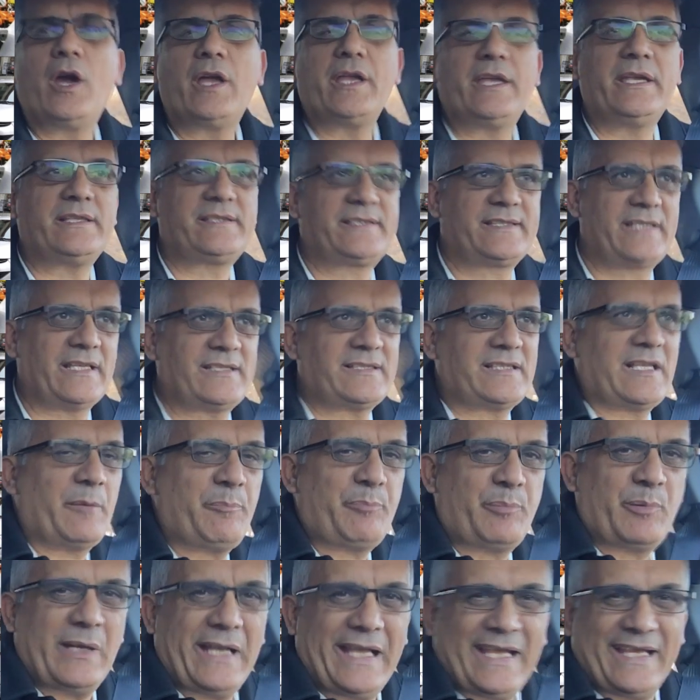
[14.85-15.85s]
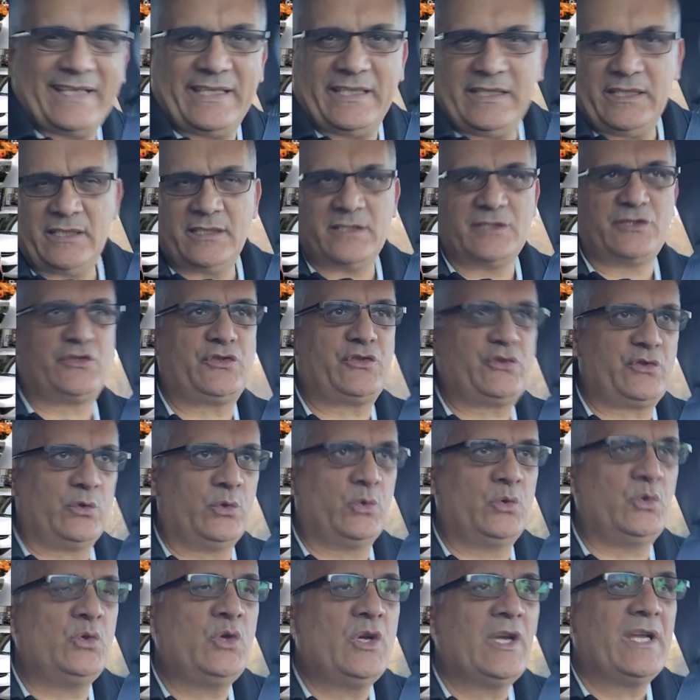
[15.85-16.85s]
is Tesla planning
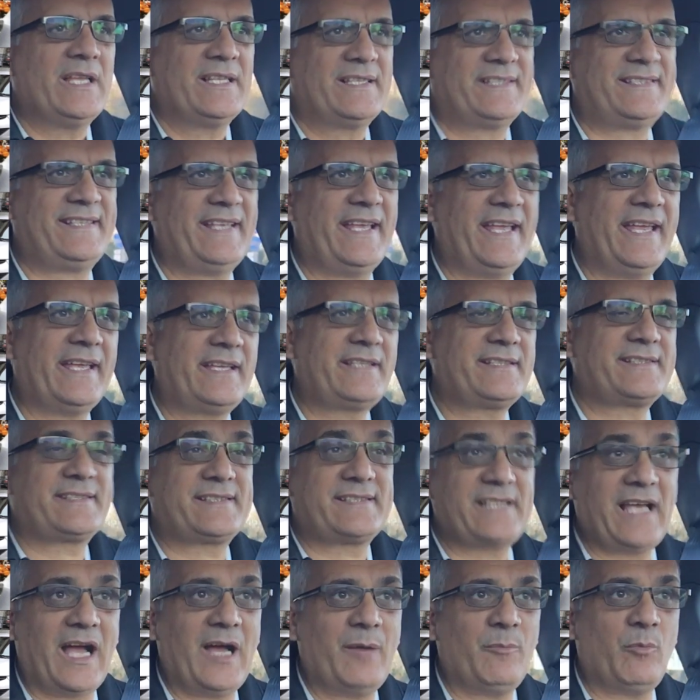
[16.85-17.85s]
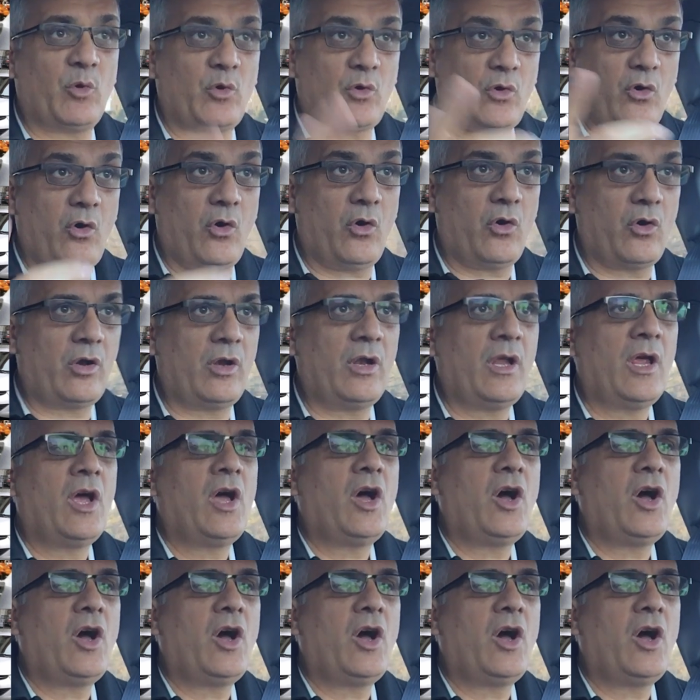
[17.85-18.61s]
to take some or all